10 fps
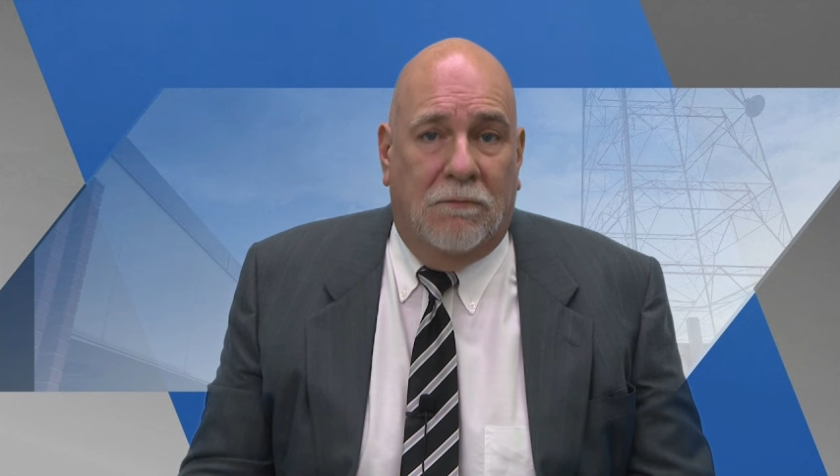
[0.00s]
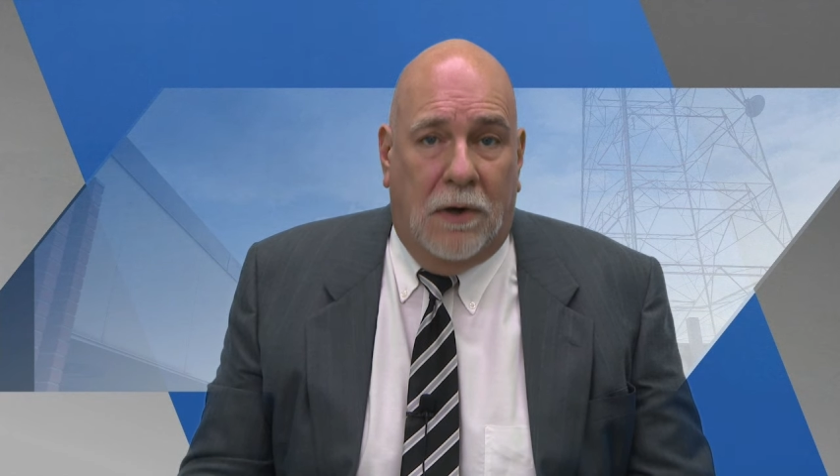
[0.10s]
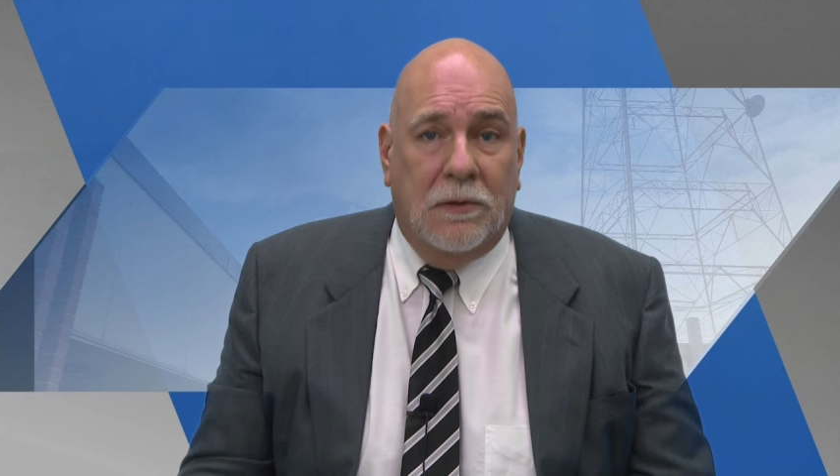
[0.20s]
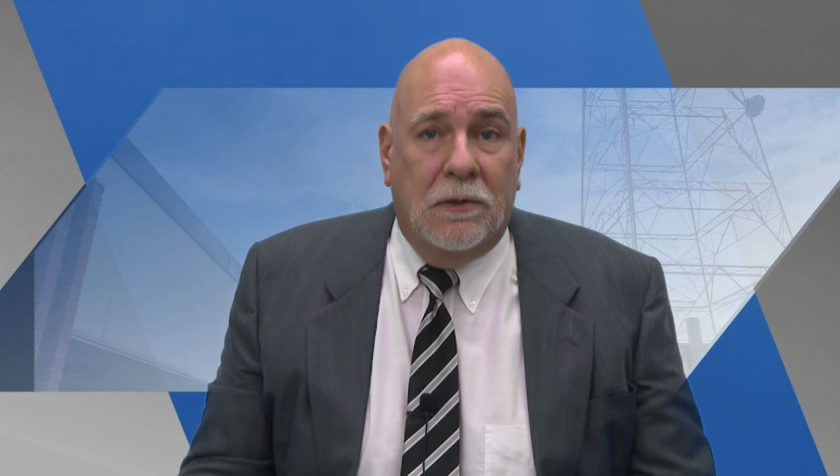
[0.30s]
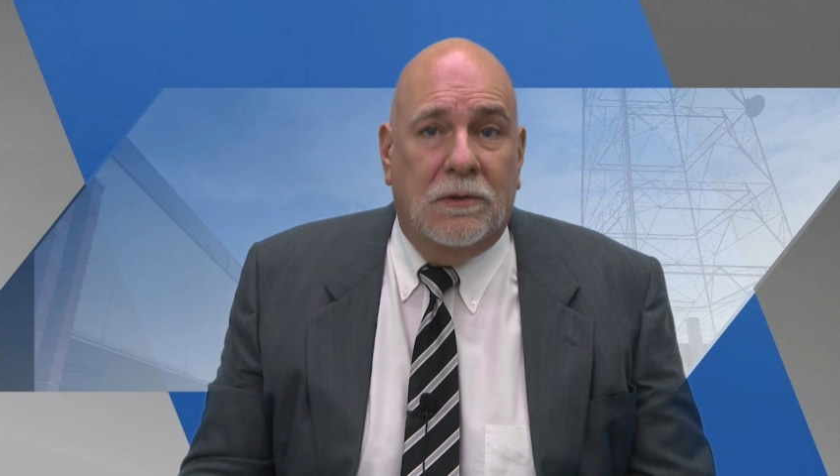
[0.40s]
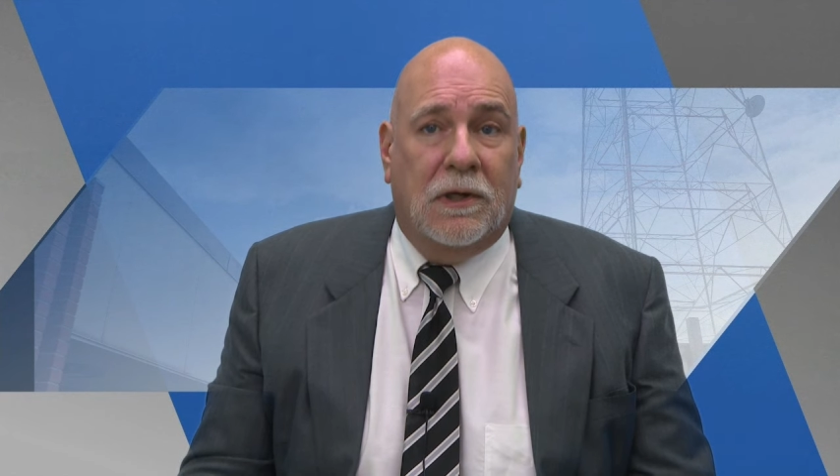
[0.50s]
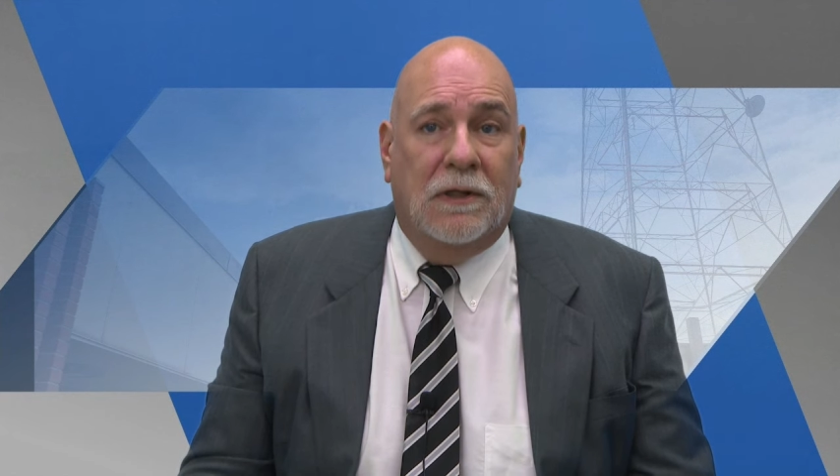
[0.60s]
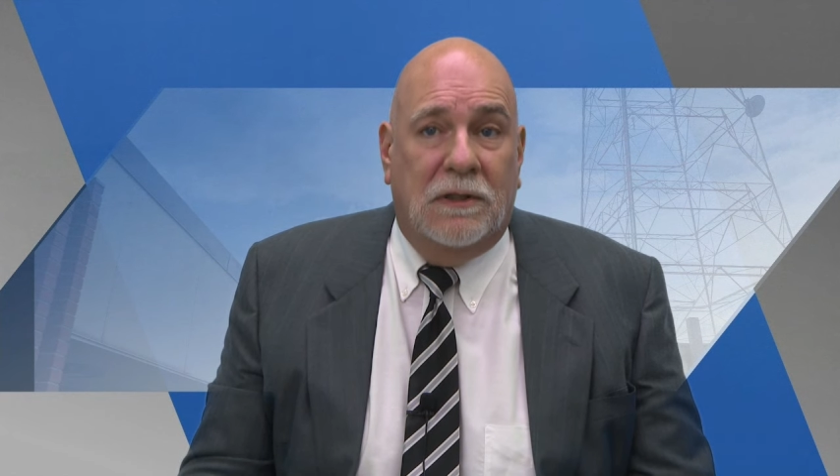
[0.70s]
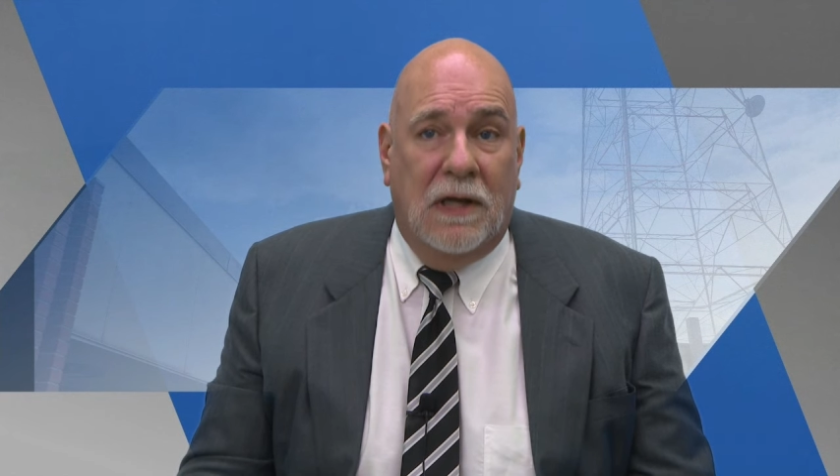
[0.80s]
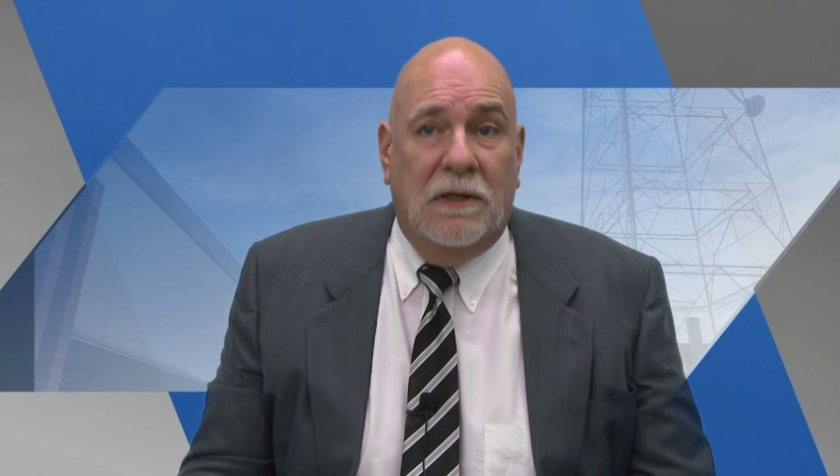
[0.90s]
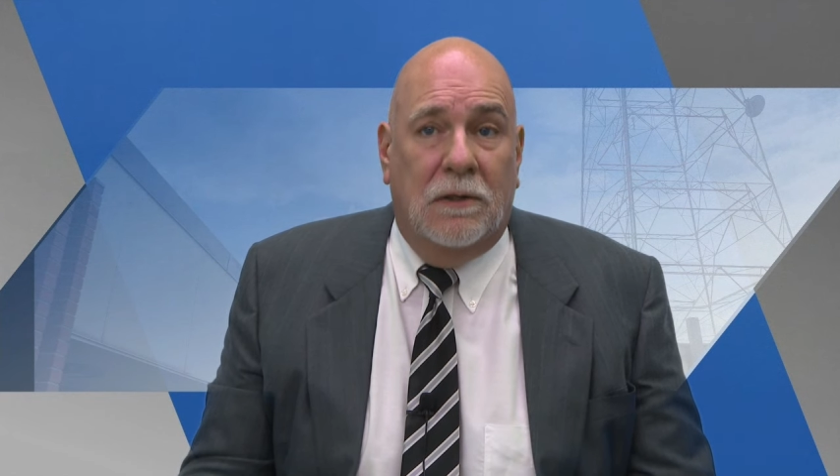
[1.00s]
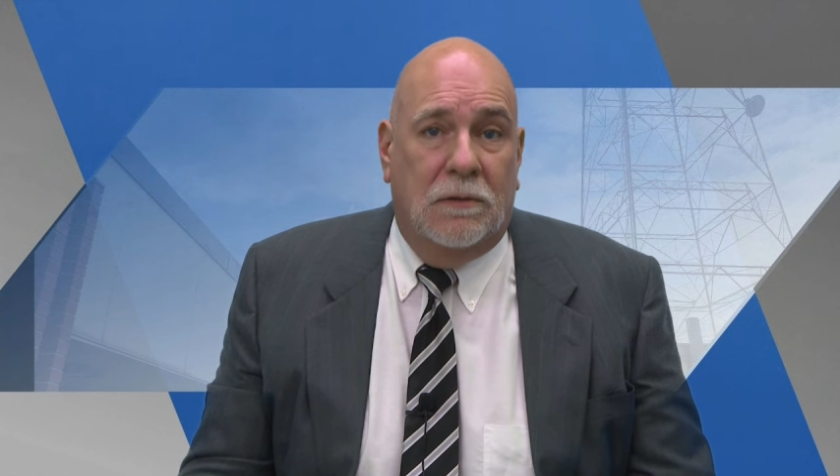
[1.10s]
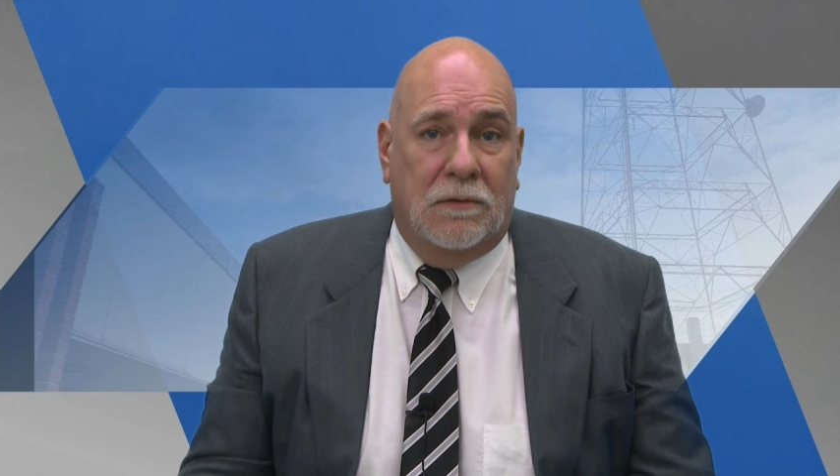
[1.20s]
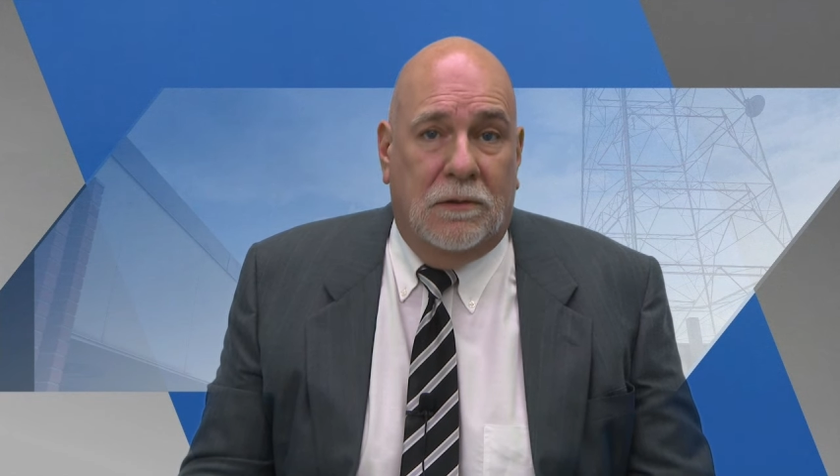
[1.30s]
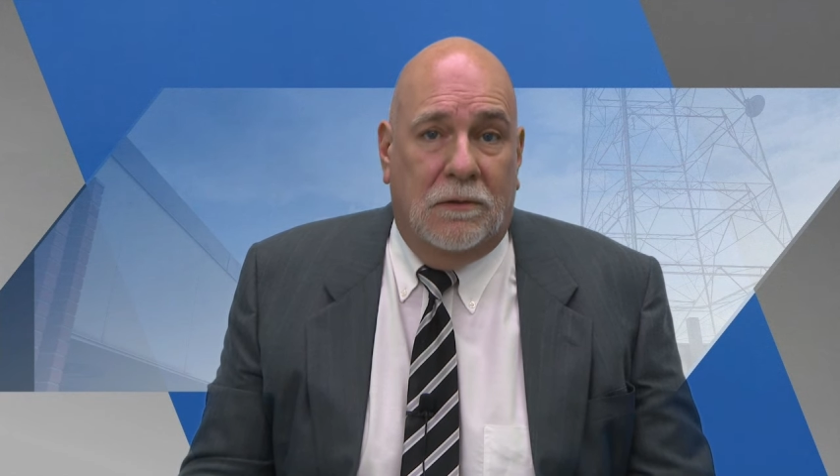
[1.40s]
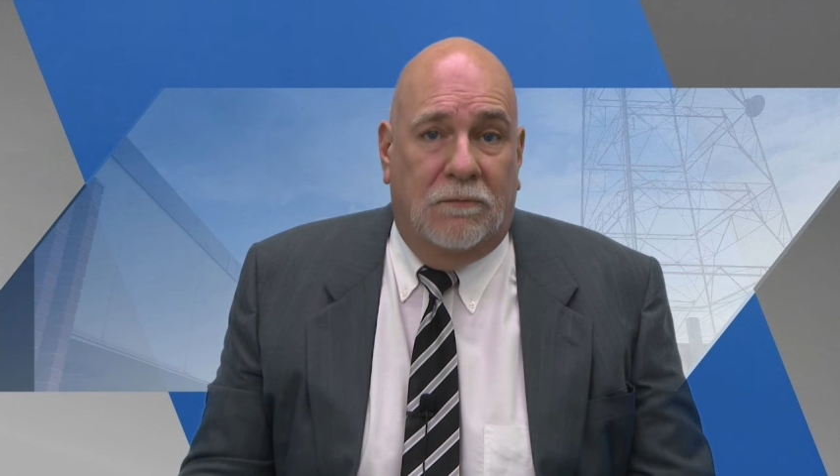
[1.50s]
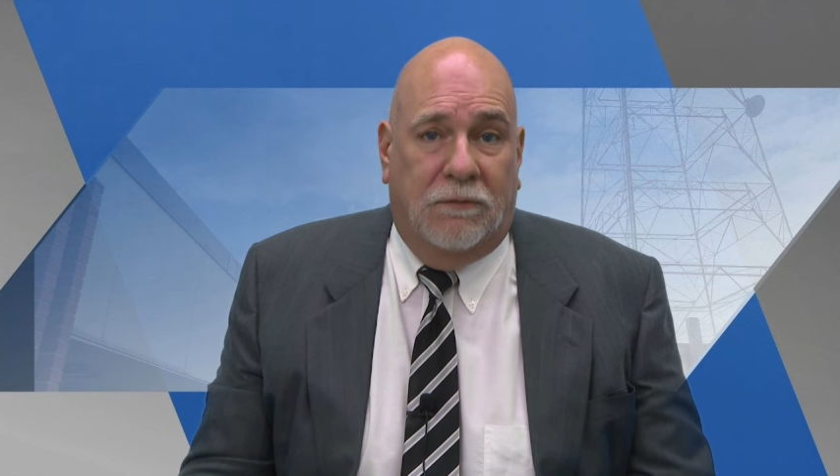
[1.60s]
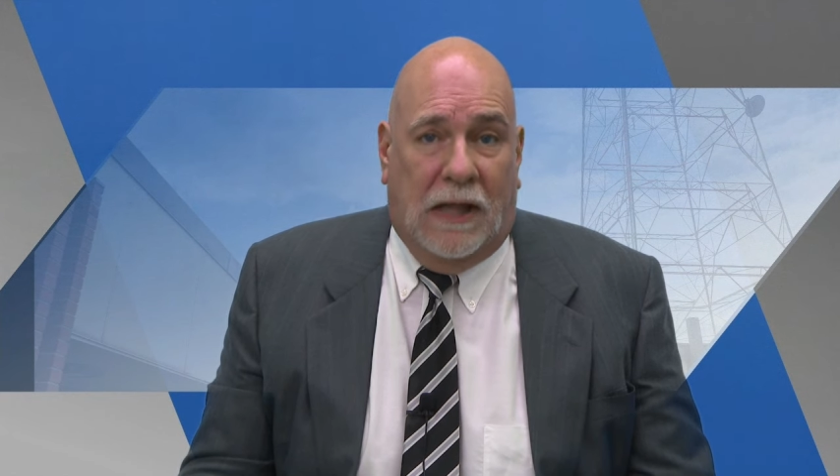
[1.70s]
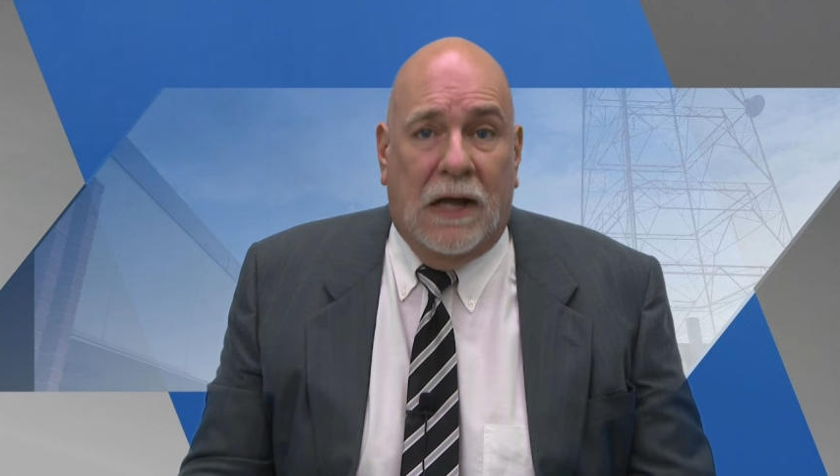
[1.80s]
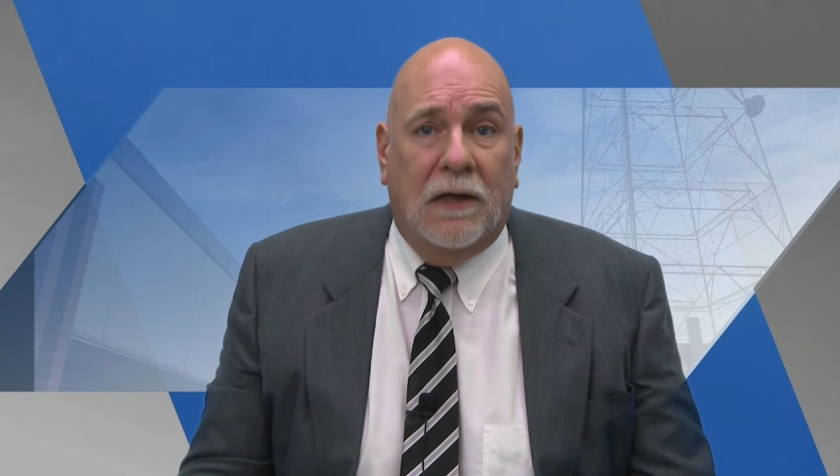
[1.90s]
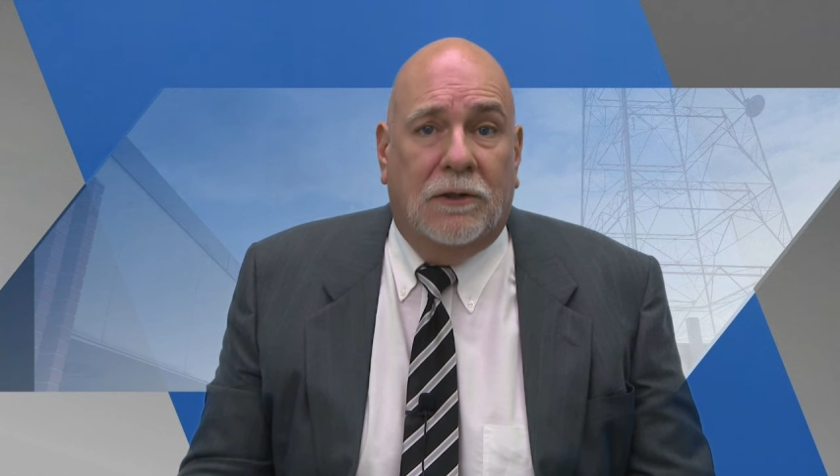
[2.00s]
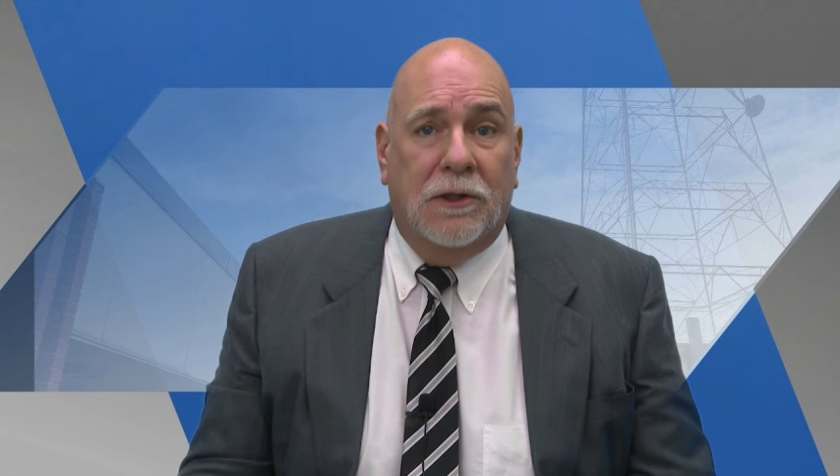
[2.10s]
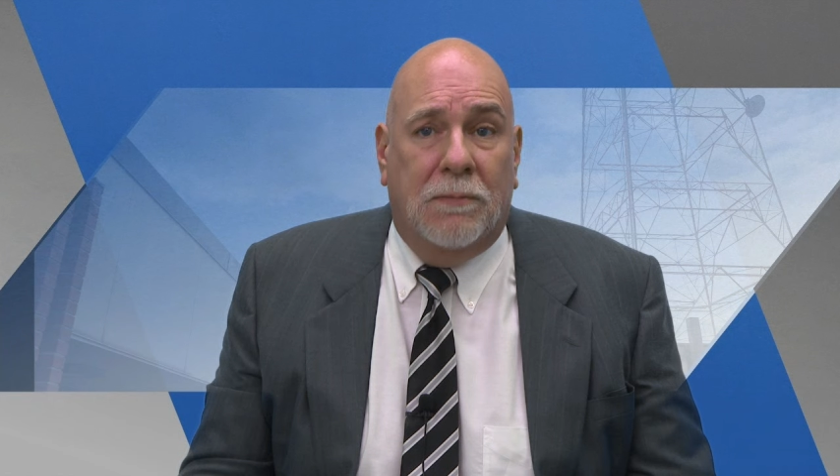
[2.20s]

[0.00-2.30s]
voters continue to flock to